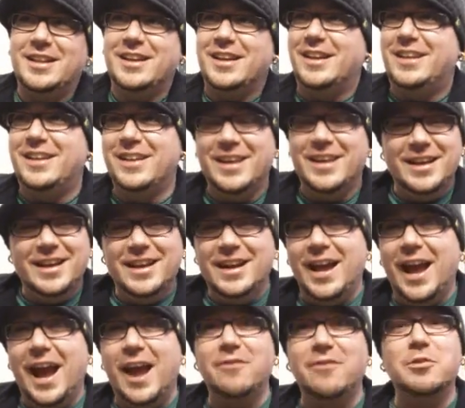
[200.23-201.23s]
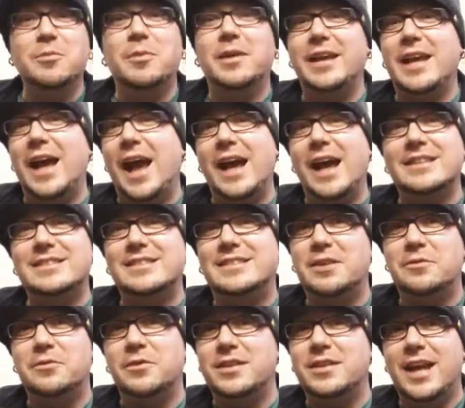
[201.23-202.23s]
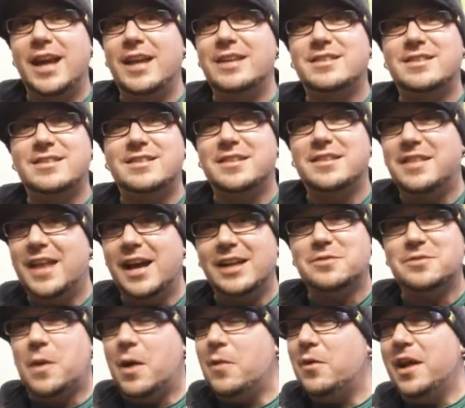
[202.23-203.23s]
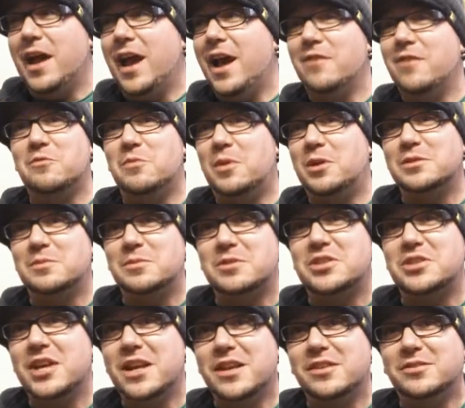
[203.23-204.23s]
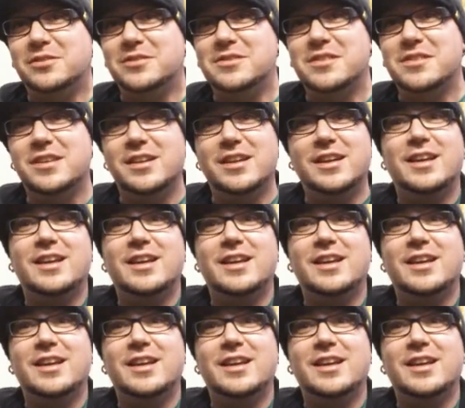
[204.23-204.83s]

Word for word: like, everybody has different tastes. That's why we have multiple channels.